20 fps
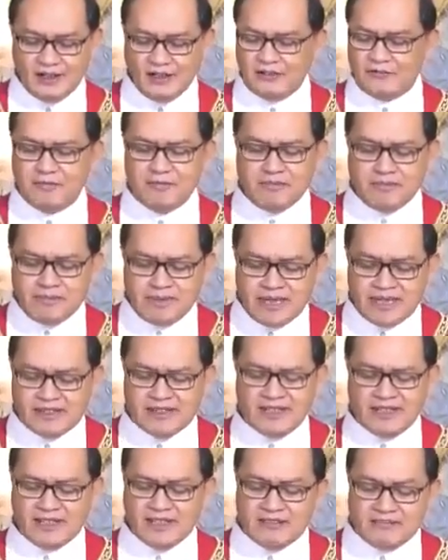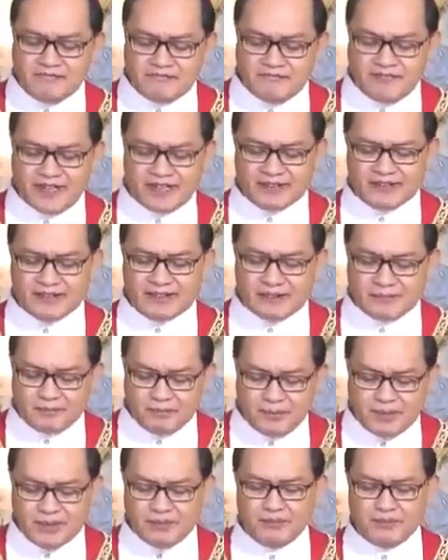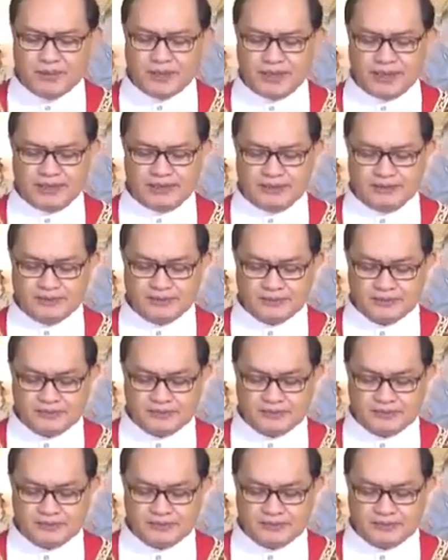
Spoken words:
of many infected people